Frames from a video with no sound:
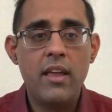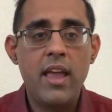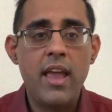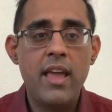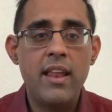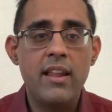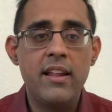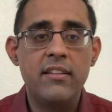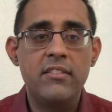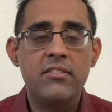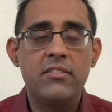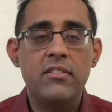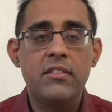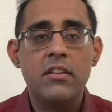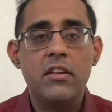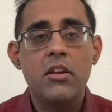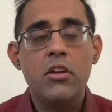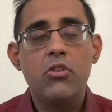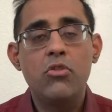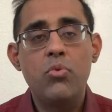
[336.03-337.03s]
and its
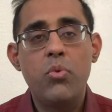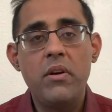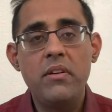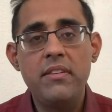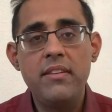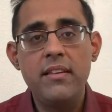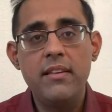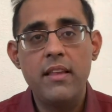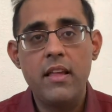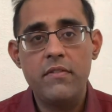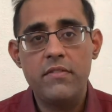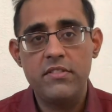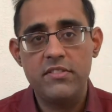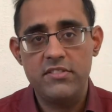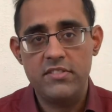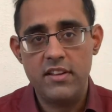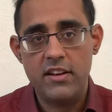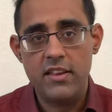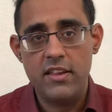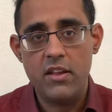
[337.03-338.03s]
2011
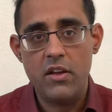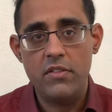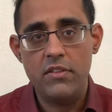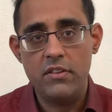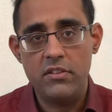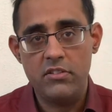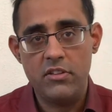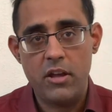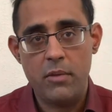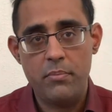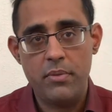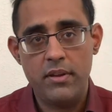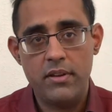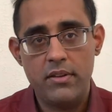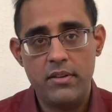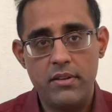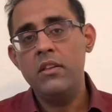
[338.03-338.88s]
study on this topic.